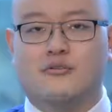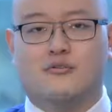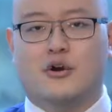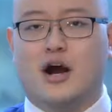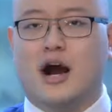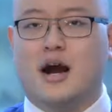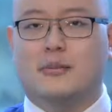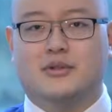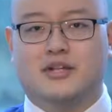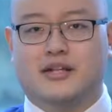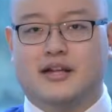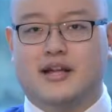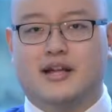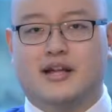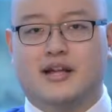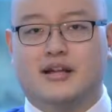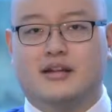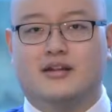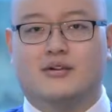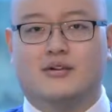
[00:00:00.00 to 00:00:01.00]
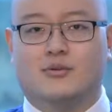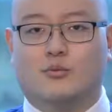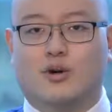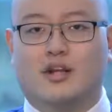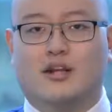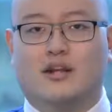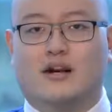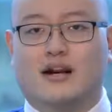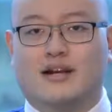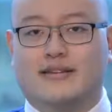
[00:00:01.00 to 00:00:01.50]
for opting in or
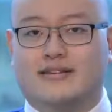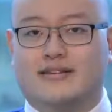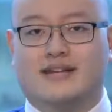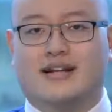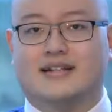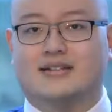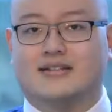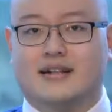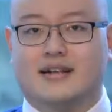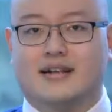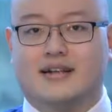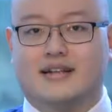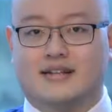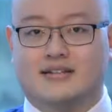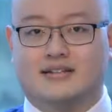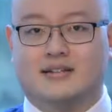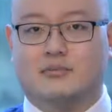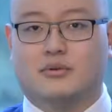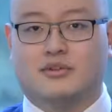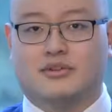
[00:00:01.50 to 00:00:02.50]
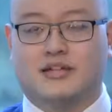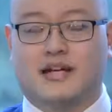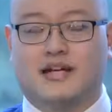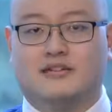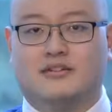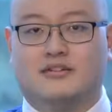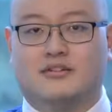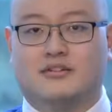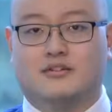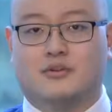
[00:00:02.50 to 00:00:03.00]
whatnot, and then that's it, like simple
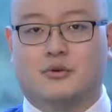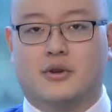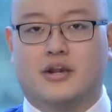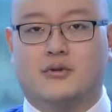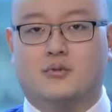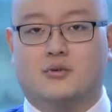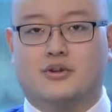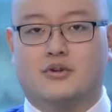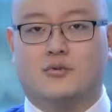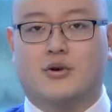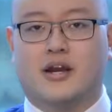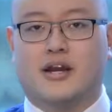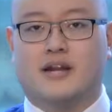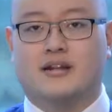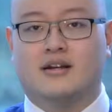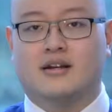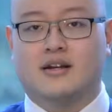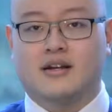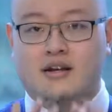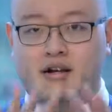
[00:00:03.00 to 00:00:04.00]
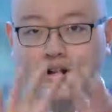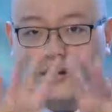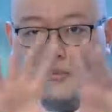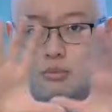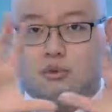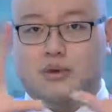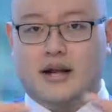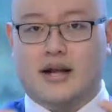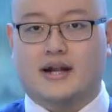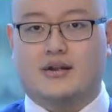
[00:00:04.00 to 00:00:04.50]
text on a screen with a white
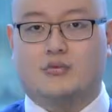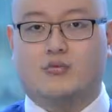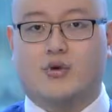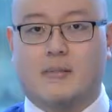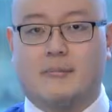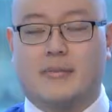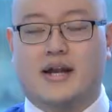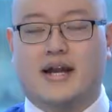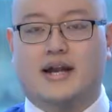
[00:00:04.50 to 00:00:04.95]
blank web